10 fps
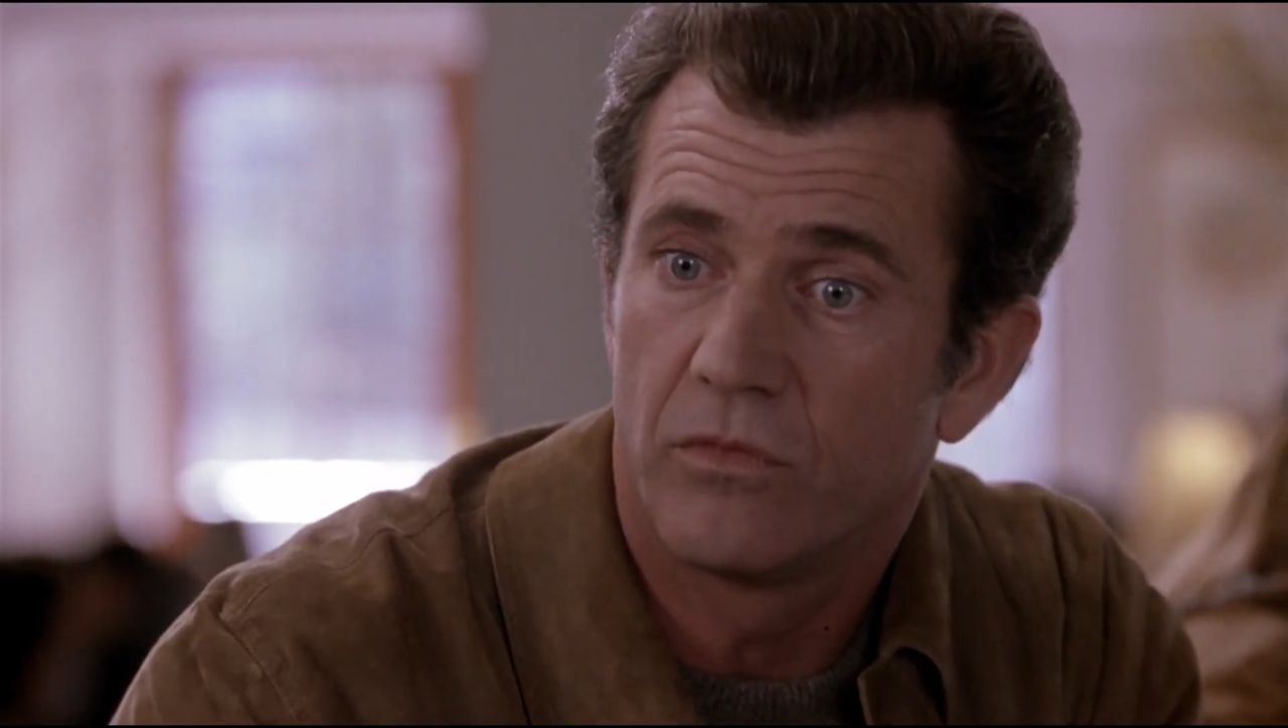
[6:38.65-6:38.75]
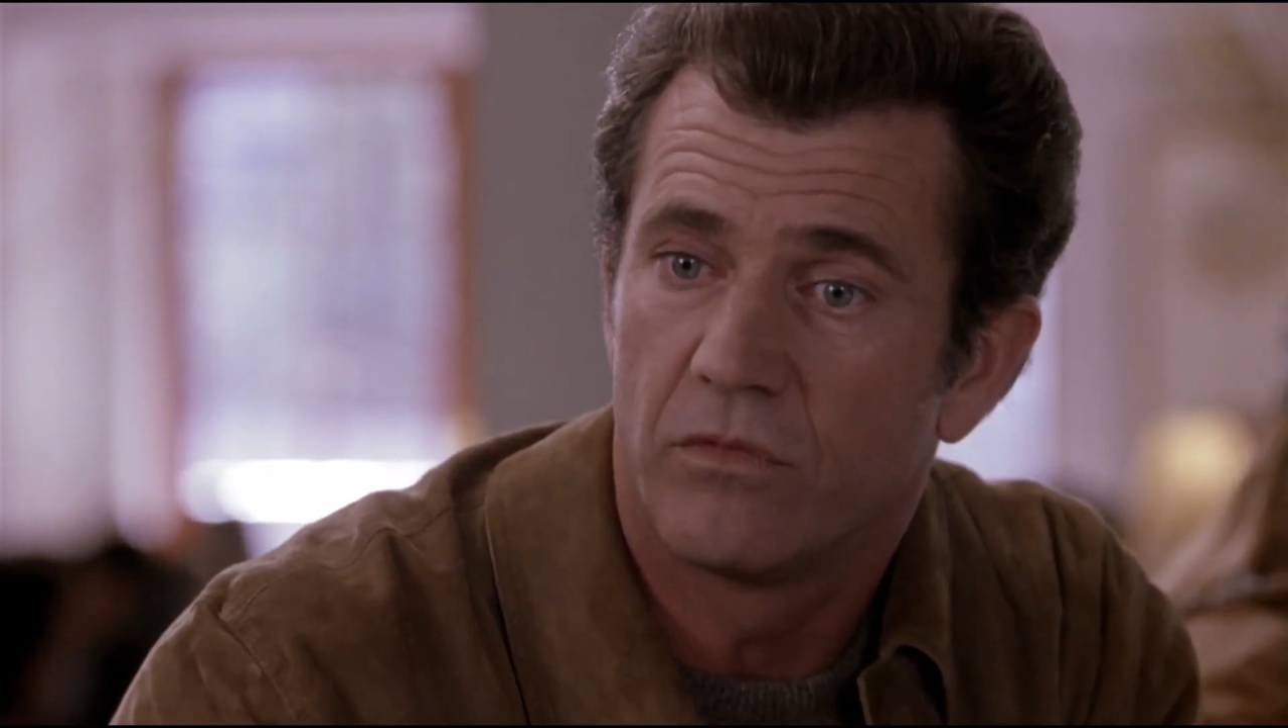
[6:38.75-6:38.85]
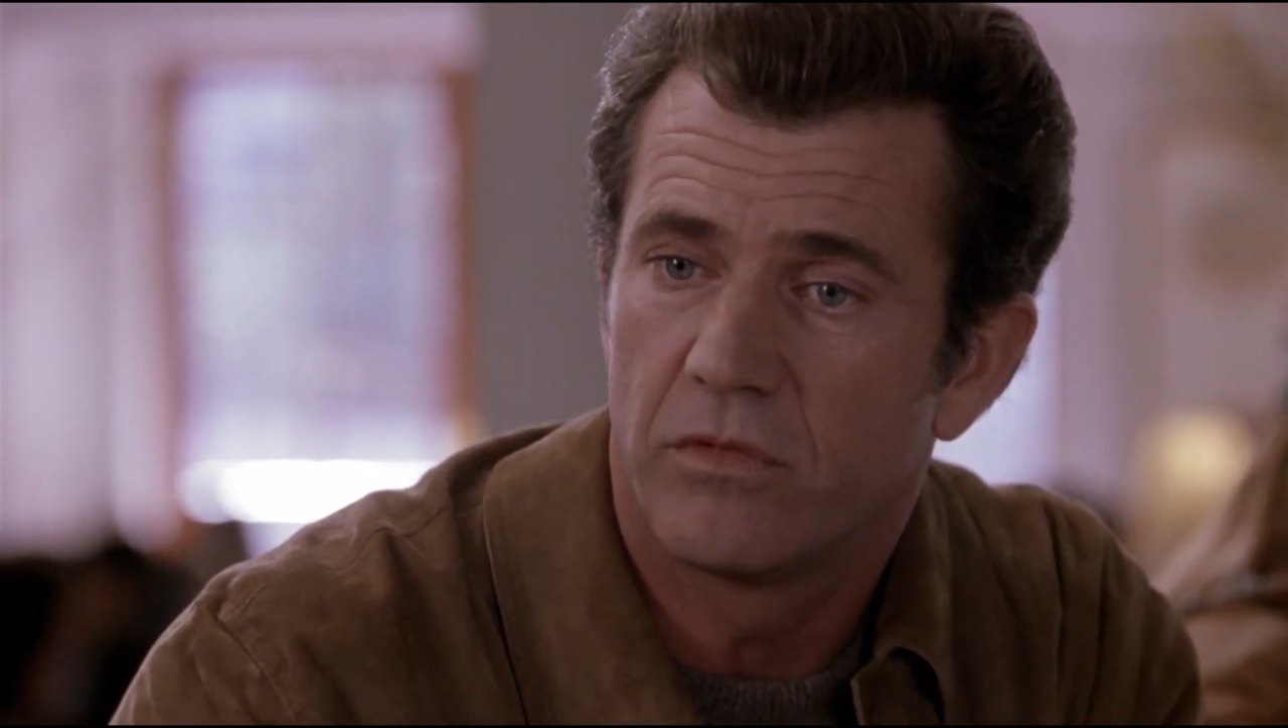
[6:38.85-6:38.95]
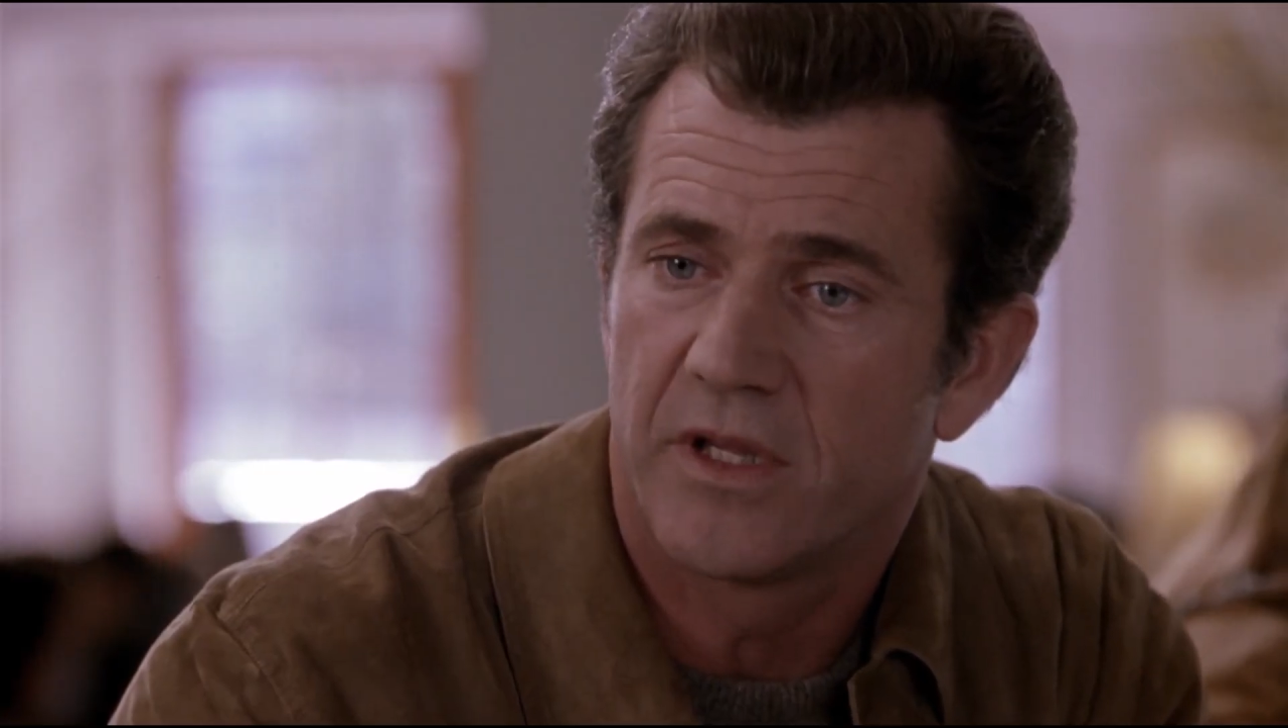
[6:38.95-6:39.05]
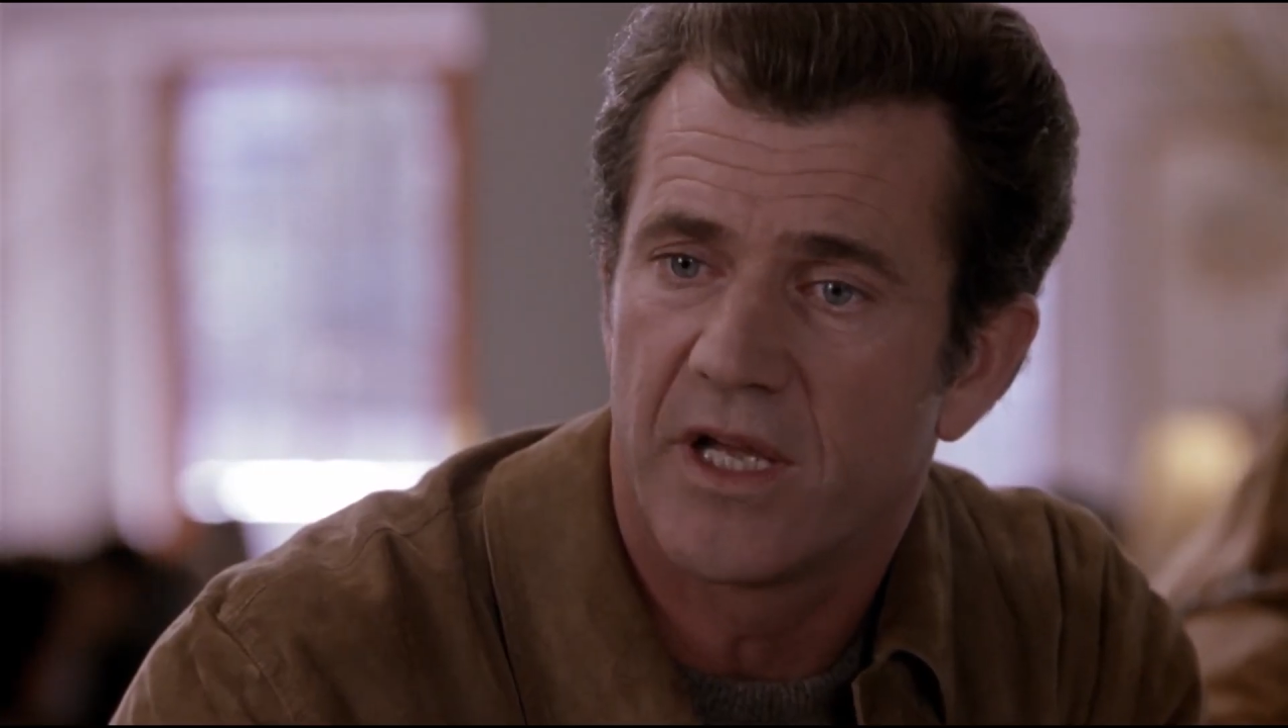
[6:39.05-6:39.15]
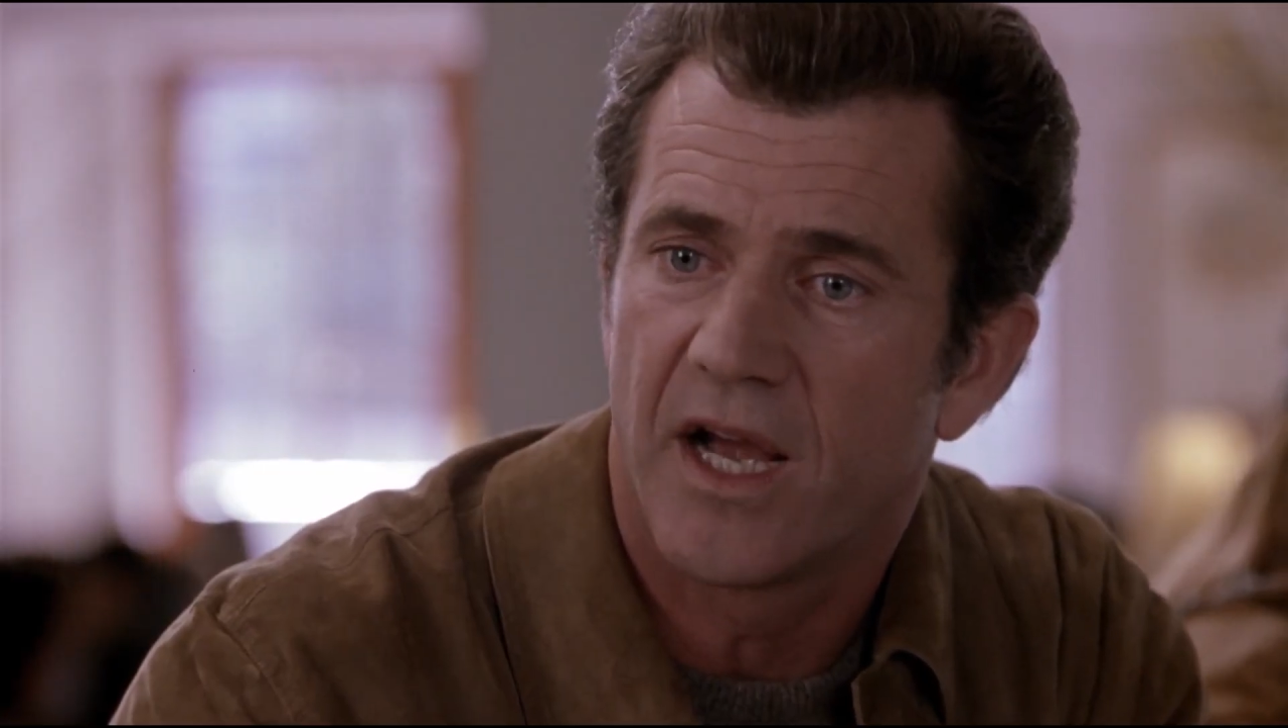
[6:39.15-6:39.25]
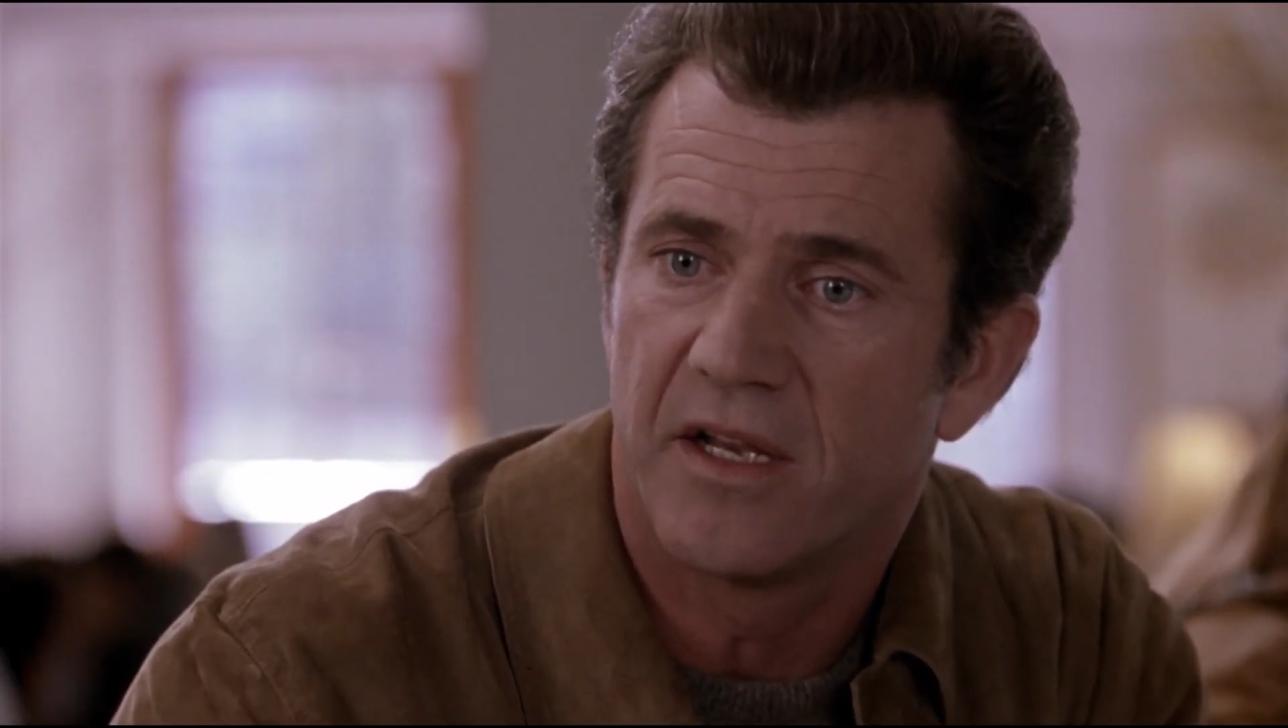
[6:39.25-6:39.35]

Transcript: south